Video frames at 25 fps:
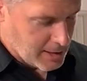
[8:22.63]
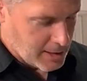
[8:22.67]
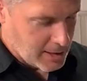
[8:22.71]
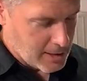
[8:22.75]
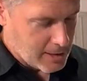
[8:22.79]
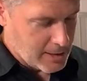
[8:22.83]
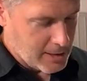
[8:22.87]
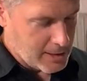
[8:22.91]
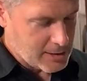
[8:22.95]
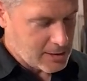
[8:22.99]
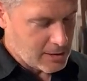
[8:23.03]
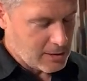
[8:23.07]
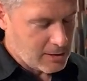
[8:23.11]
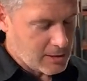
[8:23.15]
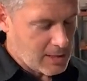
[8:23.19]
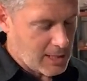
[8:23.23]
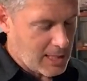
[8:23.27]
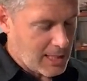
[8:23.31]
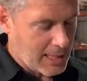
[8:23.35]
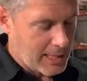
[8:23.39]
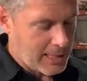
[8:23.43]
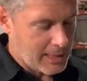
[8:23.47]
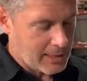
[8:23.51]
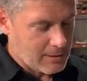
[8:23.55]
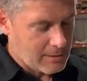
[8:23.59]
This little
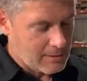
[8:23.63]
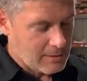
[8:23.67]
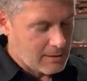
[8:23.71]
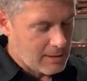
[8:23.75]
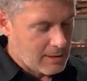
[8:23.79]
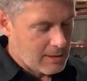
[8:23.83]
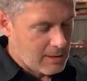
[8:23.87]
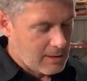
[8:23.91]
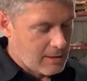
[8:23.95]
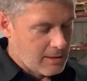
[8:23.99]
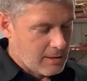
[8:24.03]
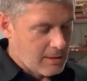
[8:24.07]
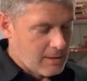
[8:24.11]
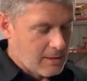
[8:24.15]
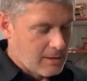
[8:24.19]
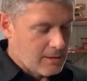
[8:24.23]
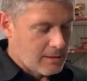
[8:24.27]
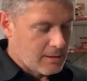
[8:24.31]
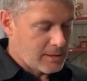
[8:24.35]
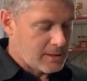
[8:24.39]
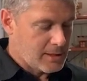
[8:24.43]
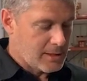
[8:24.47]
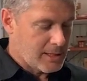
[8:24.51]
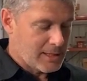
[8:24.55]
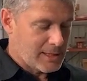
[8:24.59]
guy
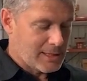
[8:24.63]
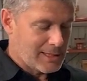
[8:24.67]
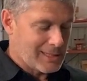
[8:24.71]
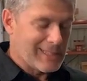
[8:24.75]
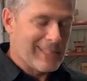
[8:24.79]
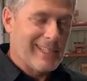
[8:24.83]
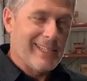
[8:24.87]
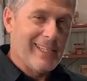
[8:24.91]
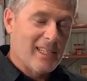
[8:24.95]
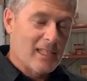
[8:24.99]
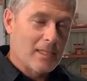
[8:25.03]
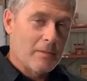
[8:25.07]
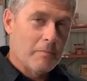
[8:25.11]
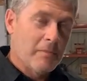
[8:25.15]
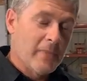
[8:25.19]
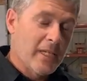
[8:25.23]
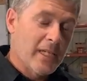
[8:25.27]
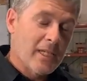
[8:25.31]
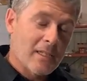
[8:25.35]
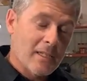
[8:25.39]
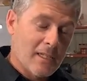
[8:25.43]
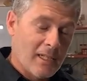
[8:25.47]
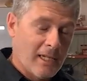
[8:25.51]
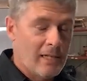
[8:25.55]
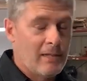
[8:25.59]
sits in the
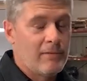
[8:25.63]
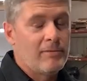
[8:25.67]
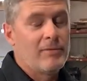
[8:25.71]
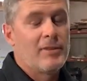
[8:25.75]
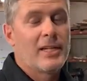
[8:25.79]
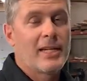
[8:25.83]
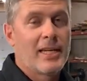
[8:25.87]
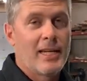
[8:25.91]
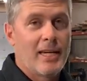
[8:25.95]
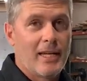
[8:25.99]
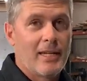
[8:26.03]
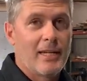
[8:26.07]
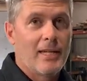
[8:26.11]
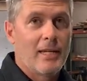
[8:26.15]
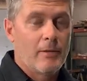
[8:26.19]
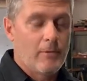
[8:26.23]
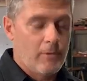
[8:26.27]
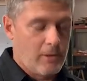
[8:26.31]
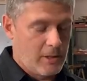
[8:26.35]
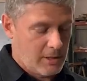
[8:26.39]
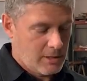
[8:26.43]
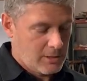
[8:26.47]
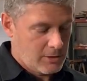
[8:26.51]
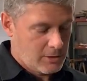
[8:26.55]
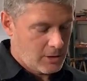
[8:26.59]
middle of a CAN network.